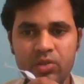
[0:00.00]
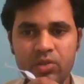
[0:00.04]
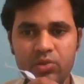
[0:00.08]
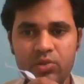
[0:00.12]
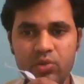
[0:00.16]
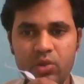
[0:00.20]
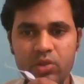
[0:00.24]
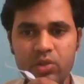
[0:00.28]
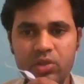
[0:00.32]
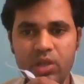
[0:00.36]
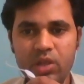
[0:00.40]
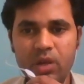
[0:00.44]

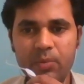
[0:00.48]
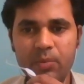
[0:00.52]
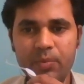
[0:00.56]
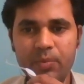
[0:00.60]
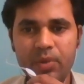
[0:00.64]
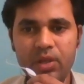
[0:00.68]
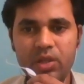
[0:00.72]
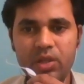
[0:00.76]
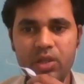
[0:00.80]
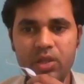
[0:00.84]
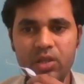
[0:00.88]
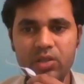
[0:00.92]
So
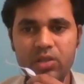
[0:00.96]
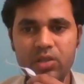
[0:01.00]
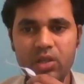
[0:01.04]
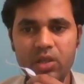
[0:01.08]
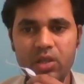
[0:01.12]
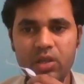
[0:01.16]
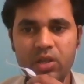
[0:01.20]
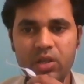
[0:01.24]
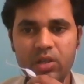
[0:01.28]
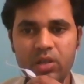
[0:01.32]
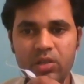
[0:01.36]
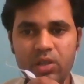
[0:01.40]
example is
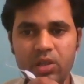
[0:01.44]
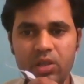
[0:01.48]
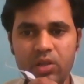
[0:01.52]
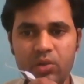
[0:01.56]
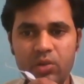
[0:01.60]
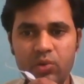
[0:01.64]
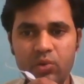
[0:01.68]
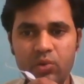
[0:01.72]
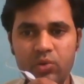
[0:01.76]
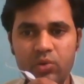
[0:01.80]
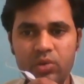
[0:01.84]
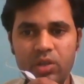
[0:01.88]
they
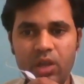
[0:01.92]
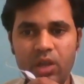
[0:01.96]
include